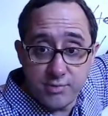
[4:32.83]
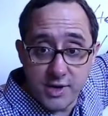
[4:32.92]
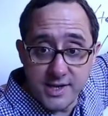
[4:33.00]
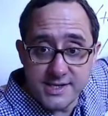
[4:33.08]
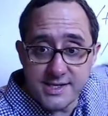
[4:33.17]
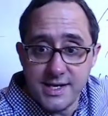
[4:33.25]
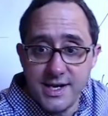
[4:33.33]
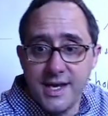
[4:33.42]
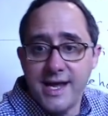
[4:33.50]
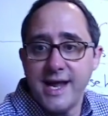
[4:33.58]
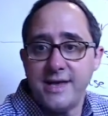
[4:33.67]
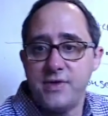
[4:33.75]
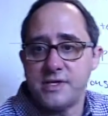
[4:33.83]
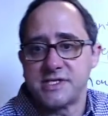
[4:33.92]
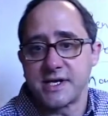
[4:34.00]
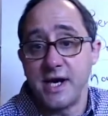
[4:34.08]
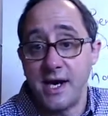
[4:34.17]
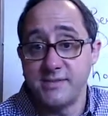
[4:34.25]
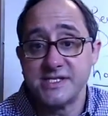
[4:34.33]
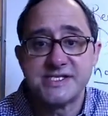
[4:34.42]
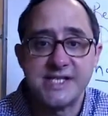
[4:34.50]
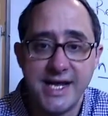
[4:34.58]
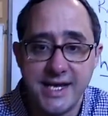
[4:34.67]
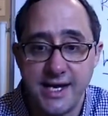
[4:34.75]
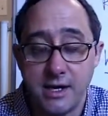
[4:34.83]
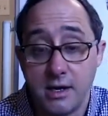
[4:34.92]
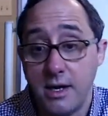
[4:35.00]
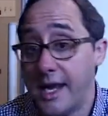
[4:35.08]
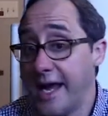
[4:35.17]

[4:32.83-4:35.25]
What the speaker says: print. And there's a common saying here,